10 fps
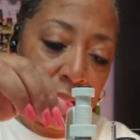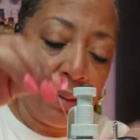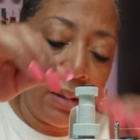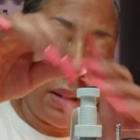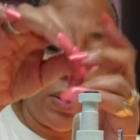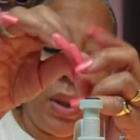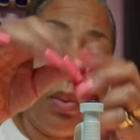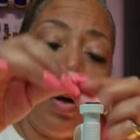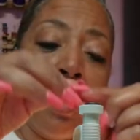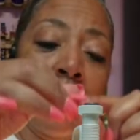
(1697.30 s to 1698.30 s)
That's what I'm
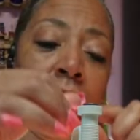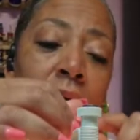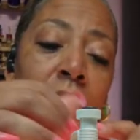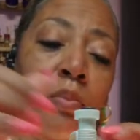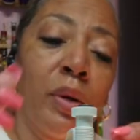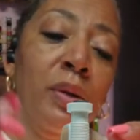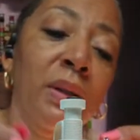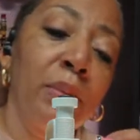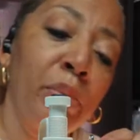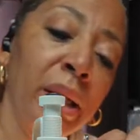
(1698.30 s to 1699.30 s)
calling her, Bertha
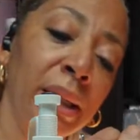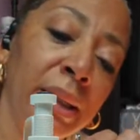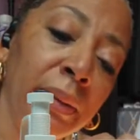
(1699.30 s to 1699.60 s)
the belly.